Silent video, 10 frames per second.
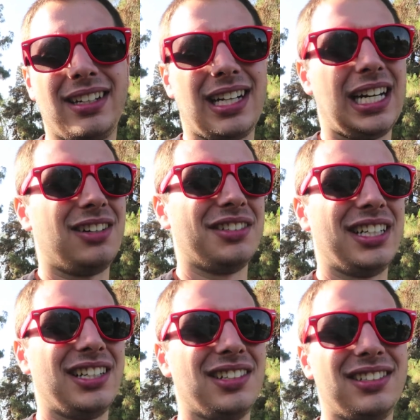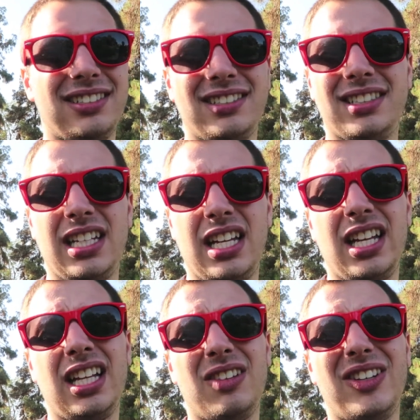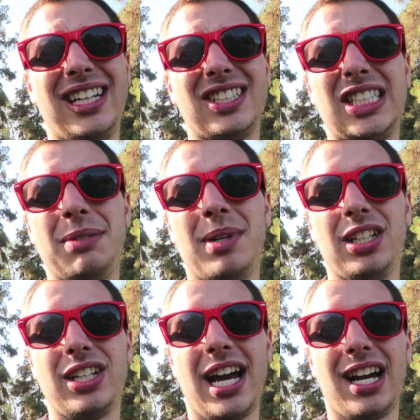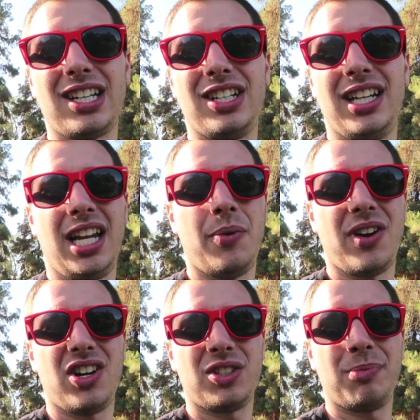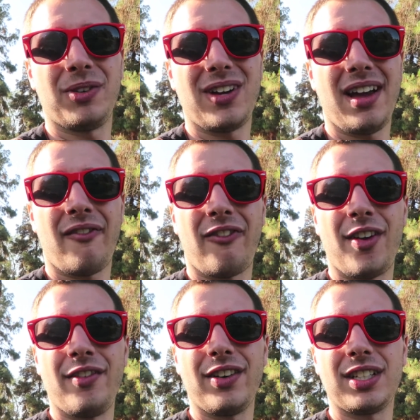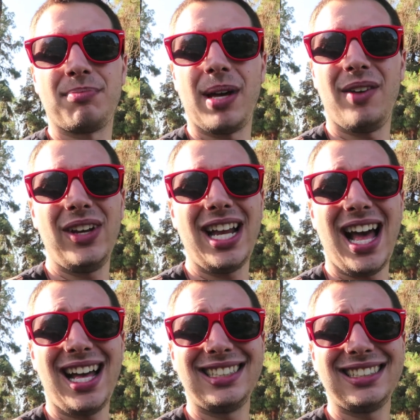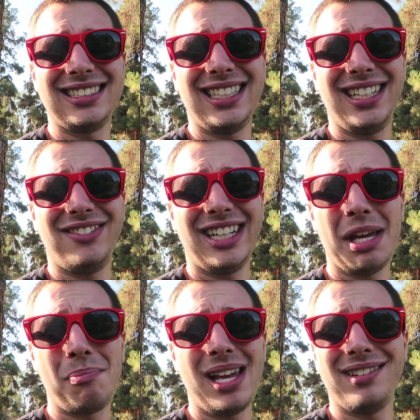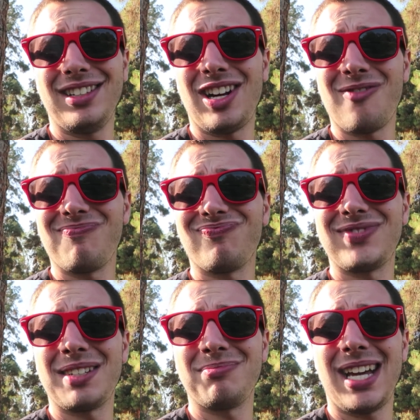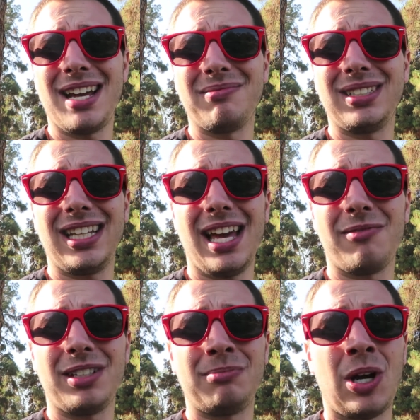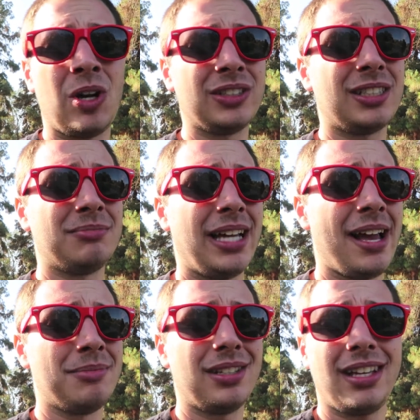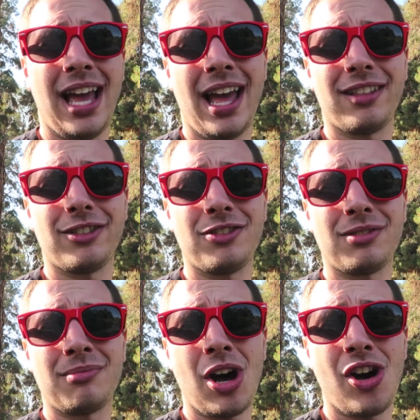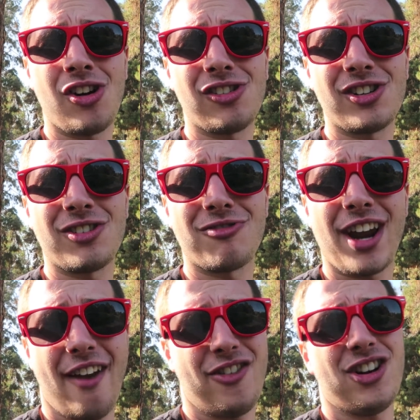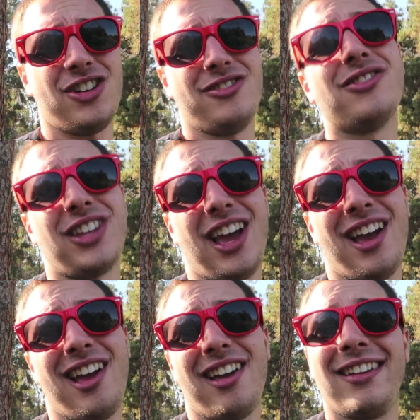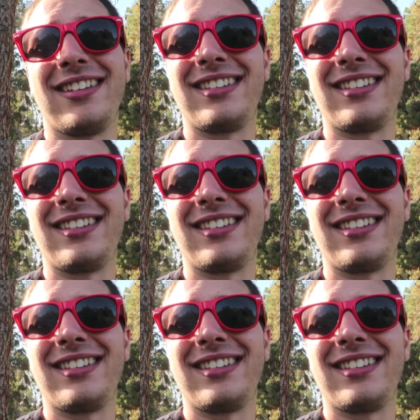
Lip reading: I don't know. We didn't see much action anywhere else but right in front of us, but we just didn't even get bit, you know. Sometimes you can't win them all, and sometimes you can't lose them all, or whatever you say.